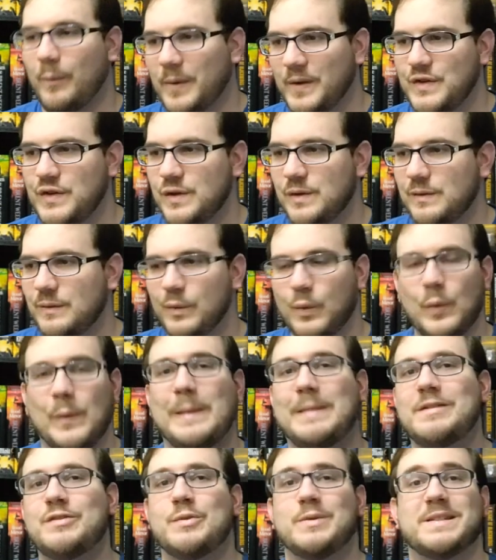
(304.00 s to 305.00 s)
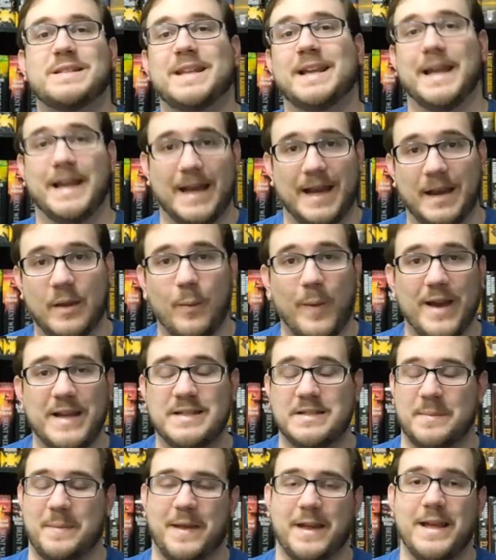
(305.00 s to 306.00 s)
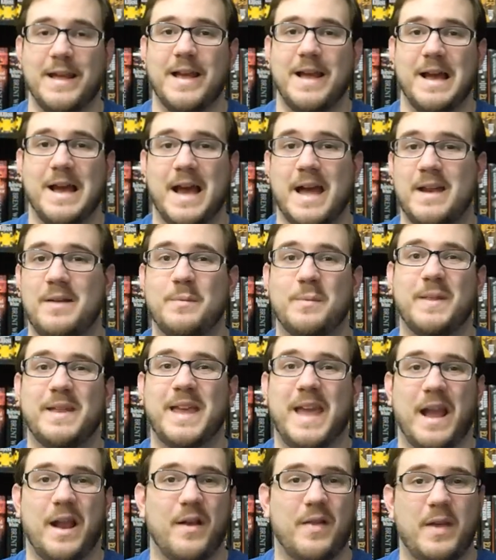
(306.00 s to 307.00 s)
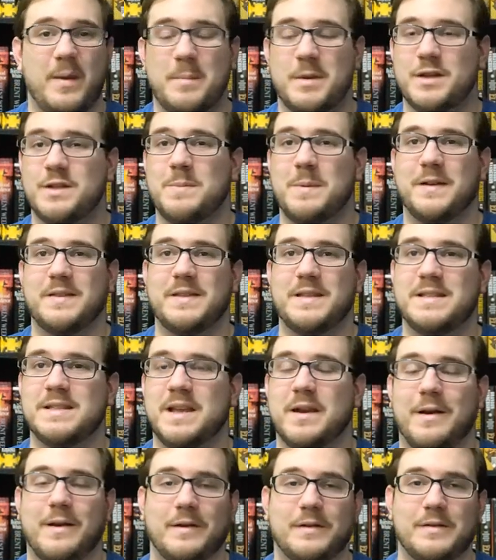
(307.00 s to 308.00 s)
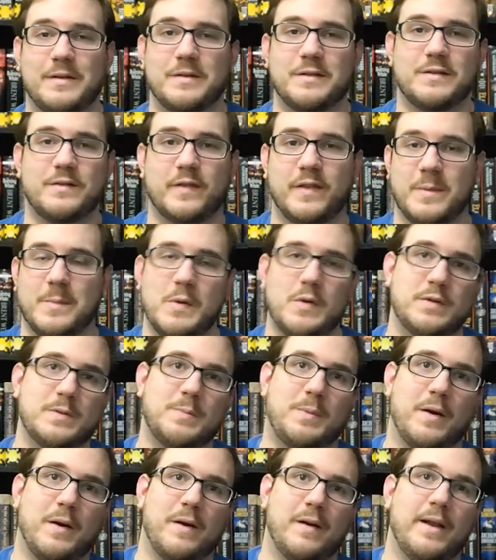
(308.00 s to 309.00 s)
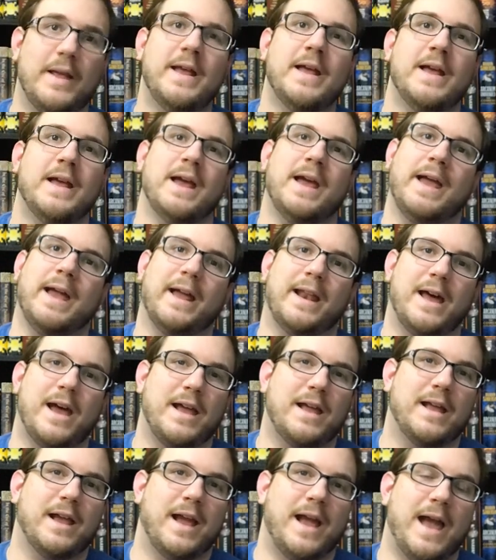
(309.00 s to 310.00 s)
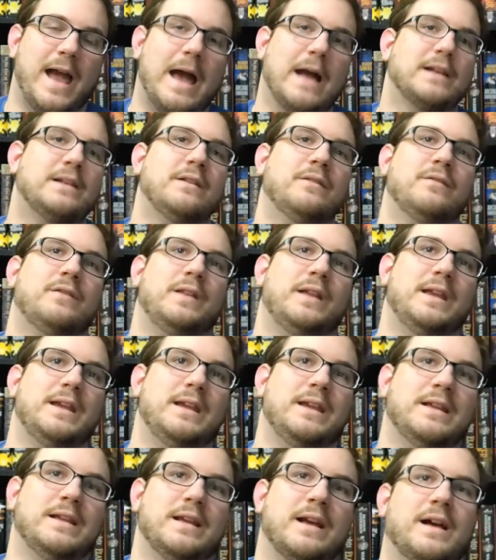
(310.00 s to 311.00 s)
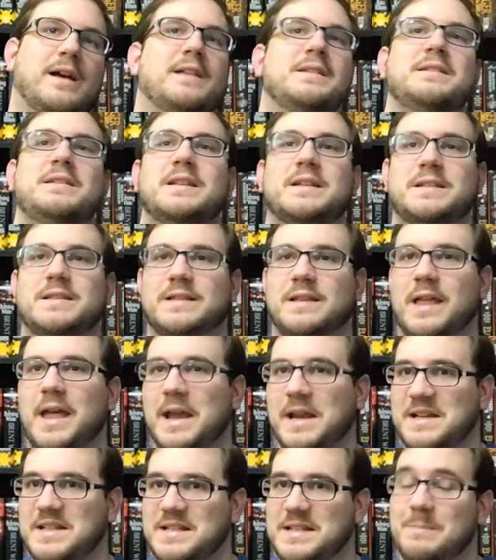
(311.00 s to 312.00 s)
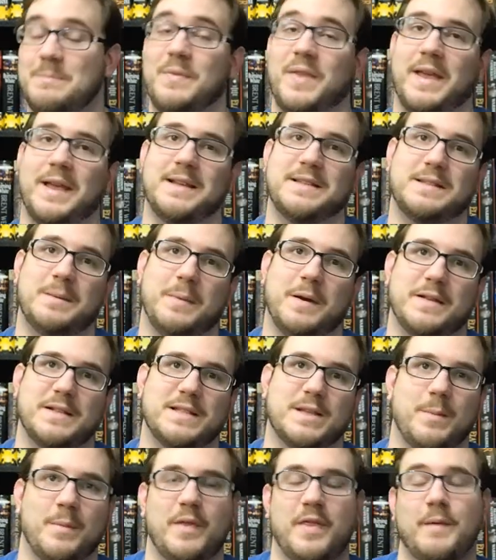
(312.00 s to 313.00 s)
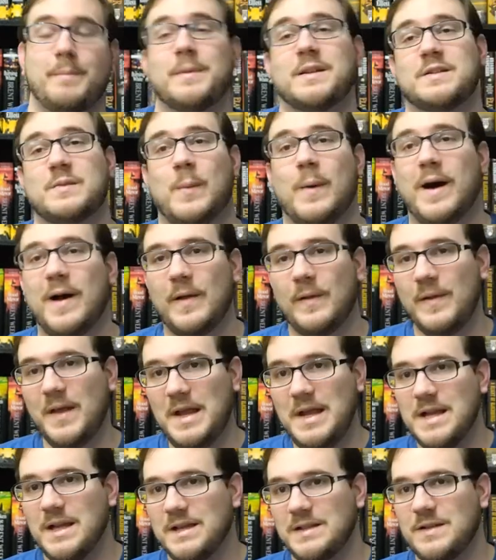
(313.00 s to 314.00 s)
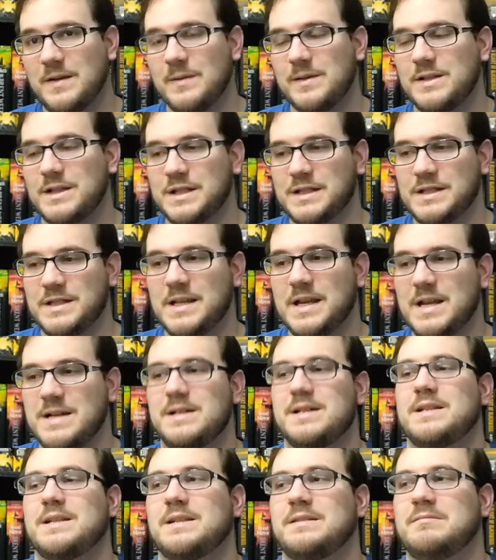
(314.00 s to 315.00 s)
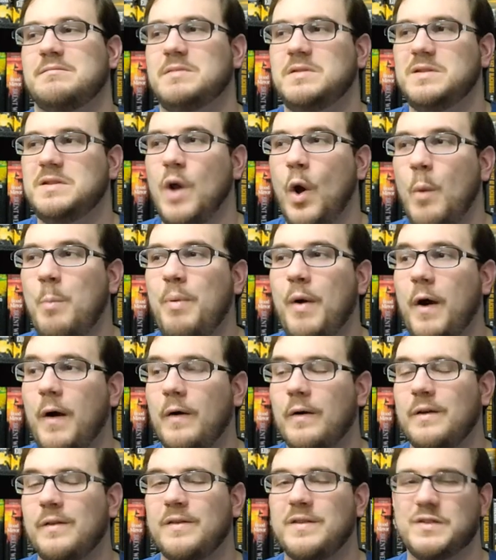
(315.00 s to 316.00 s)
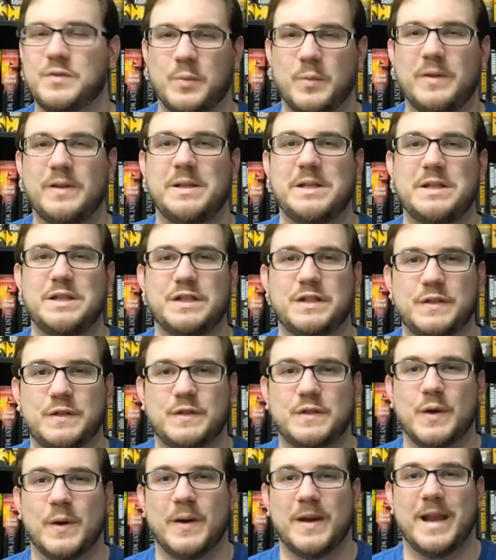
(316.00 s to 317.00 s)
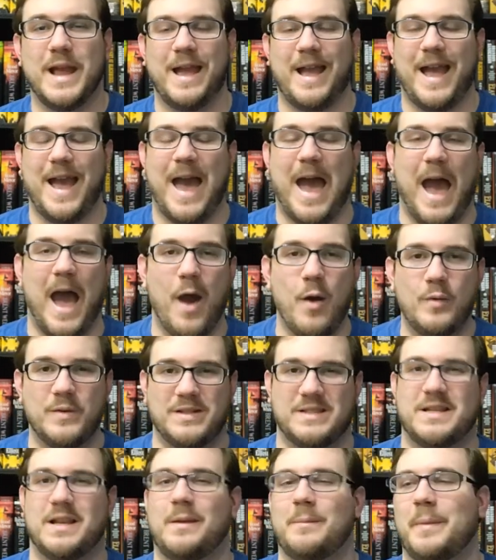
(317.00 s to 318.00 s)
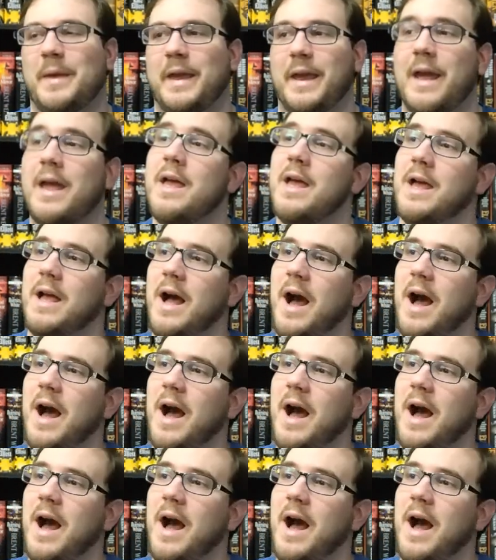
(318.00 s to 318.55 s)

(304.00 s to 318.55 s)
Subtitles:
original or interesting in any way to me. I didn't really care that much about these characters for the most part, and I actively disliked some things about some of them as well. So it just, no part of this really stood out to me.